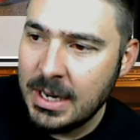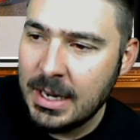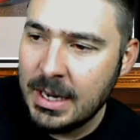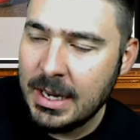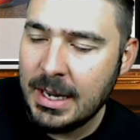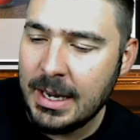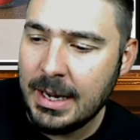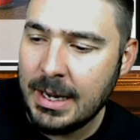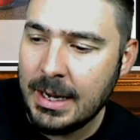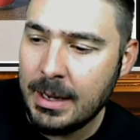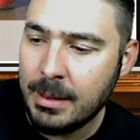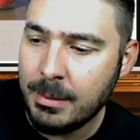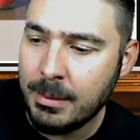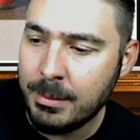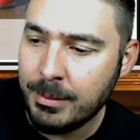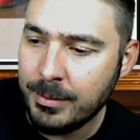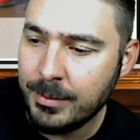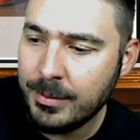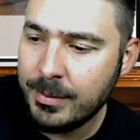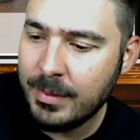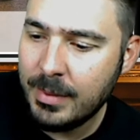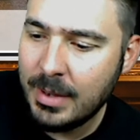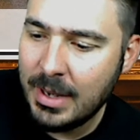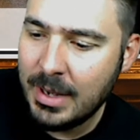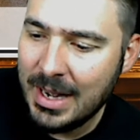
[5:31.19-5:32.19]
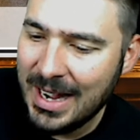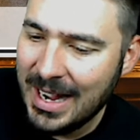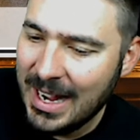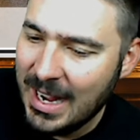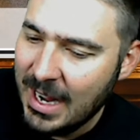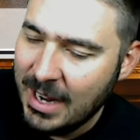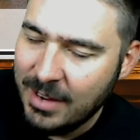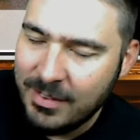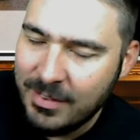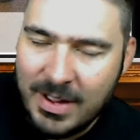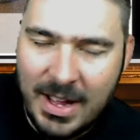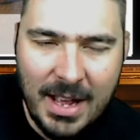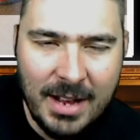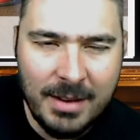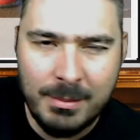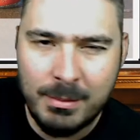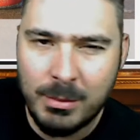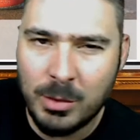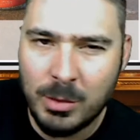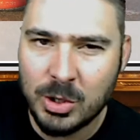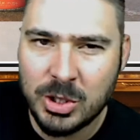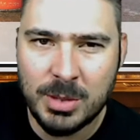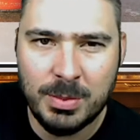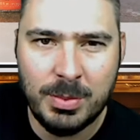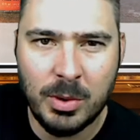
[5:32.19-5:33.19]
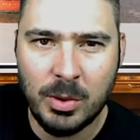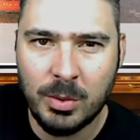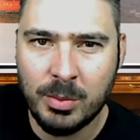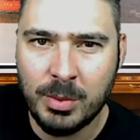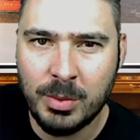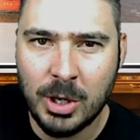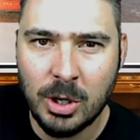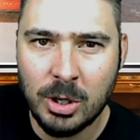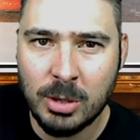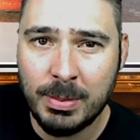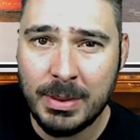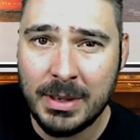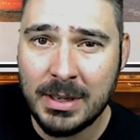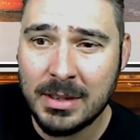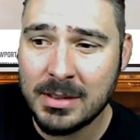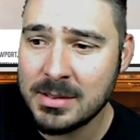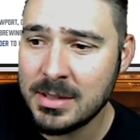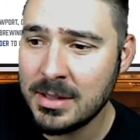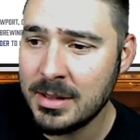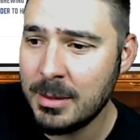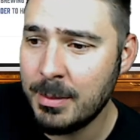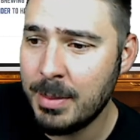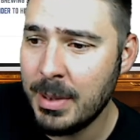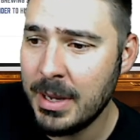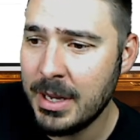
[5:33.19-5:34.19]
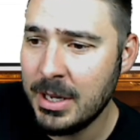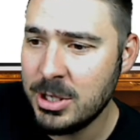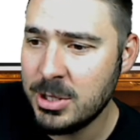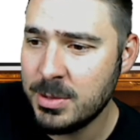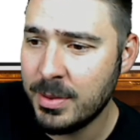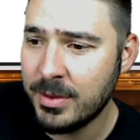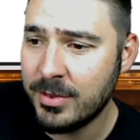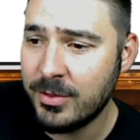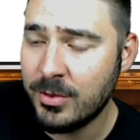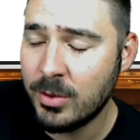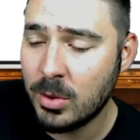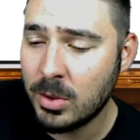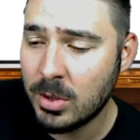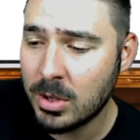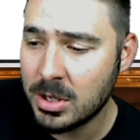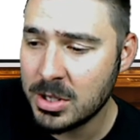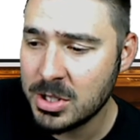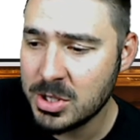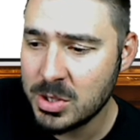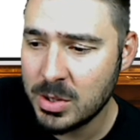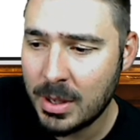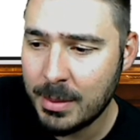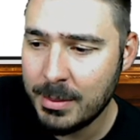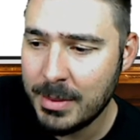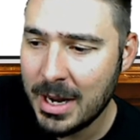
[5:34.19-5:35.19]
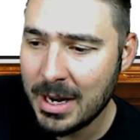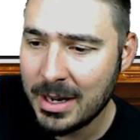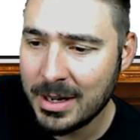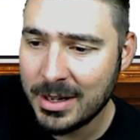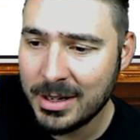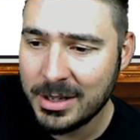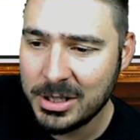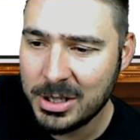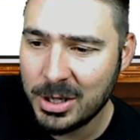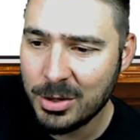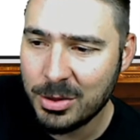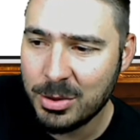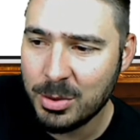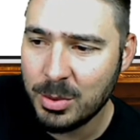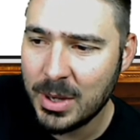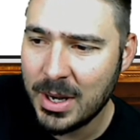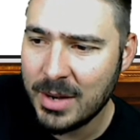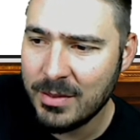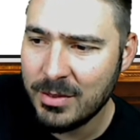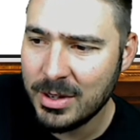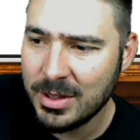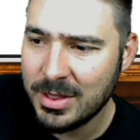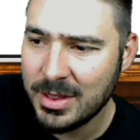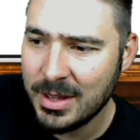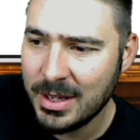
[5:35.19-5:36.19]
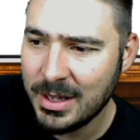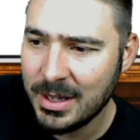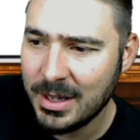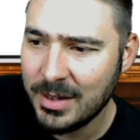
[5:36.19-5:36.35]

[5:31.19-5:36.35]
I've had multiple Rogue beers on the page before, so I'm not going to go through everything.